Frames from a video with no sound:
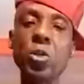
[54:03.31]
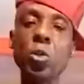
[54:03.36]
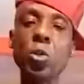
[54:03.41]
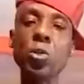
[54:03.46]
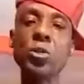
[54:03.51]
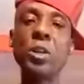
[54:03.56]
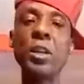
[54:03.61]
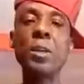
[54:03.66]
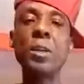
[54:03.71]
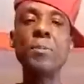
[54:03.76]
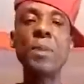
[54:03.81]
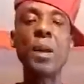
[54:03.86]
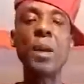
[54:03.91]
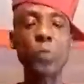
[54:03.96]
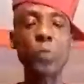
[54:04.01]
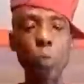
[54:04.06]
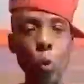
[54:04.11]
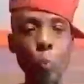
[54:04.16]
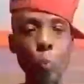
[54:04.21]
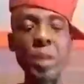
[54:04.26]
too. So them have
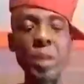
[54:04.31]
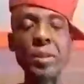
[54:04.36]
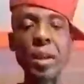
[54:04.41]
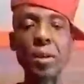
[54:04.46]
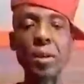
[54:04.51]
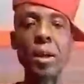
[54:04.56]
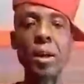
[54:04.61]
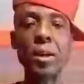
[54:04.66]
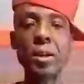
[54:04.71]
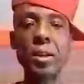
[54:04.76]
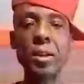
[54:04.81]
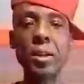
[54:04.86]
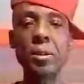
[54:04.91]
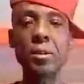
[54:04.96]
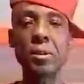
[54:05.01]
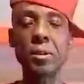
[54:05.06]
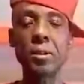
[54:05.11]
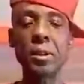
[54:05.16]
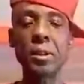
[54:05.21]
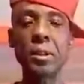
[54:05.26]
two Peter
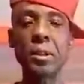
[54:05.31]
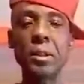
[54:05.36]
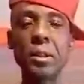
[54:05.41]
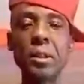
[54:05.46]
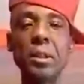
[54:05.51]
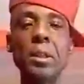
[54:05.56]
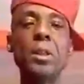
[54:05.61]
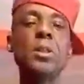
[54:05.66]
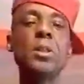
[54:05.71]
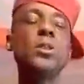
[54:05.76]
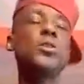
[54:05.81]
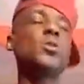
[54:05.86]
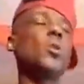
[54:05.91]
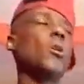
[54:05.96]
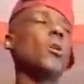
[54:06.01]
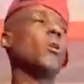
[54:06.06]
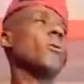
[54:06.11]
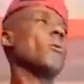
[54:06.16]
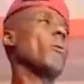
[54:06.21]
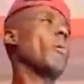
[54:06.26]
Rankin. Mm-hmm.
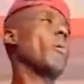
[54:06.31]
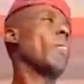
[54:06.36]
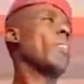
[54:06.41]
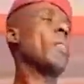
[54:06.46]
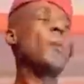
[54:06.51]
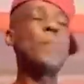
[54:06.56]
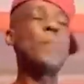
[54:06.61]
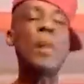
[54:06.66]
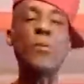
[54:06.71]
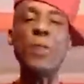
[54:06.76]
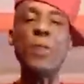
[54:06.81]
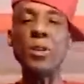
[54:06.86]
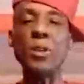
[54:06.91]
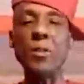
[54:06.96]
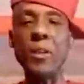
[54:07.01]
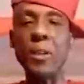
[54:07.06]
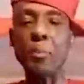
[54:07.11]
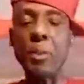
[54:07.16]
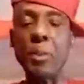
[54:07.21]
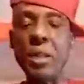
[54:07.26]
So them that fight over
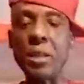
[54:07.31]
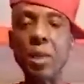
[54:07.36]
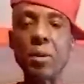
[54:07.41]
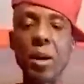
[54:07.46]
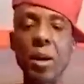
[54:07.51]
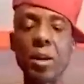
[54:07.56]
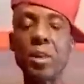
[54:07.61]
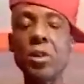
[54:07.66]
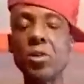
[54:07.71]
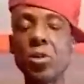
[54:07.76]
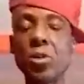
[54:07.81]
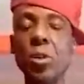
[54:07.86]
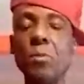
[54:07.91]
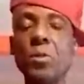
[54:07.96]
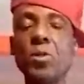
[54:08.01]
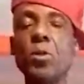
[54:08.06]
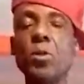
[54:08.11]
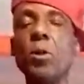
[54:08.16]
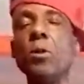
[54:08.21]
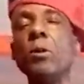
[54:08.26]
the Peter Rankin something.
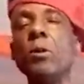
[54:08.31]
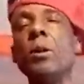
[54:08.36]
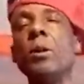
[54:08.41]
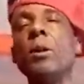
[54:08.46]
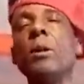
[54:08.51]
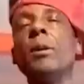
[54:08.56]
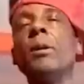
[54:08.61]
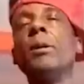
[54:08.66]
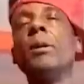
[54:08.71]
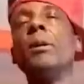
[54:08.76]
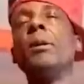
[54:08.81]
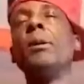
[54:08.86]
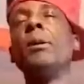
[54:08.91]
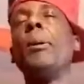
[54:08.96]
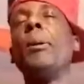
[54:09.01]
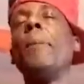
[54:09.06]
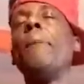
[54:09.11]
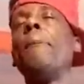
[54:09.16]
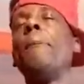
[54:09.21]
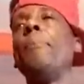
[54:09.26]
So
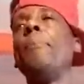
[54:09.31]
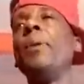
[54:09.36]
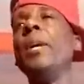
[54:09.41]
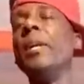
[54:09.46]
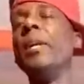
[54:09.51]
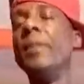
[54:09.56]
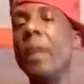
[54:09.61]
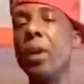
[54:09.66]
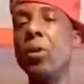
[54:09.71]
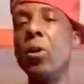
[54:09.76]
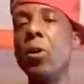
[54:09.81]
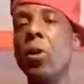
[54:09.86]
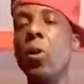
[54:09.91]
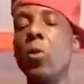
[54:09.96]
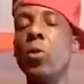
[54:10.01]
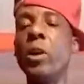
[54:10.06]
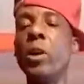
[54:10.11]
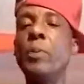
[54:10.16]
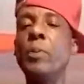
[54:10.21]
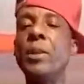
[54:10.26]
Peter now,
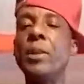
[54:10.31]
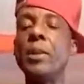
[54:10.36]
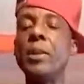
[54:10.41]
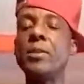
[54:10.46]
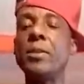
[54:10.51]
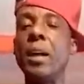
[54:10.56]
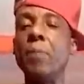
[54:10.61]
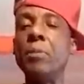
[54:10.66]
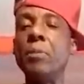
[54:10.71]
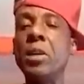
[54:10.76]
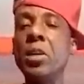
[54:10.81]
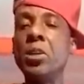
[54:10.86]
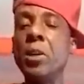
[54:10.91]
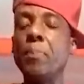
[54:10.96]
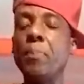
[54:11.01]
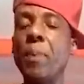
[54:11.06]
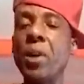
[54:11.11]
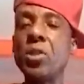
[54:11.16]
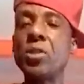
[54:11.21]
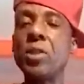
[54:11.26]
when Peter start DJ
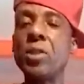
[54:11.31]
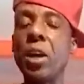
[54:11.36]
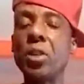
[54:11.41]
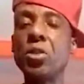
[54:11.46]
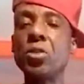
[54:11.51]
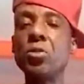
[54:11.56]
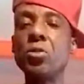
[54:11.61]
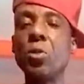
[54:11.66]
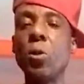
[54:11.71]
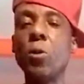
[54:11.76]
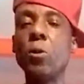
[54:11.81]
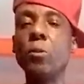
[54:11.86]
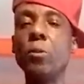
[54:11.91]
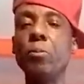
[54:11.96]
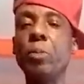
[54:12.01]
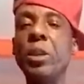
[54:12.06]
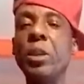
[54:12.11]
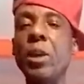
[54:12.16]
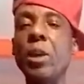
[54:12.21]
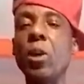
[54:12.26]
Pan stocks now,
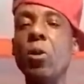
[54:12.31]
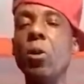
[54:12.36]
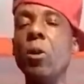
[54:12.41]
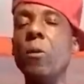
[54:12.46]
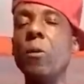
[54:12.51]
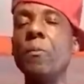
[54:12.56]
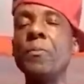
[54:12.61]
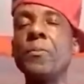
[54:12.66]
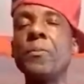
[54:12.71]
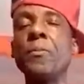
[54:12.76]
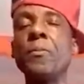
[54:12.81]
Peter go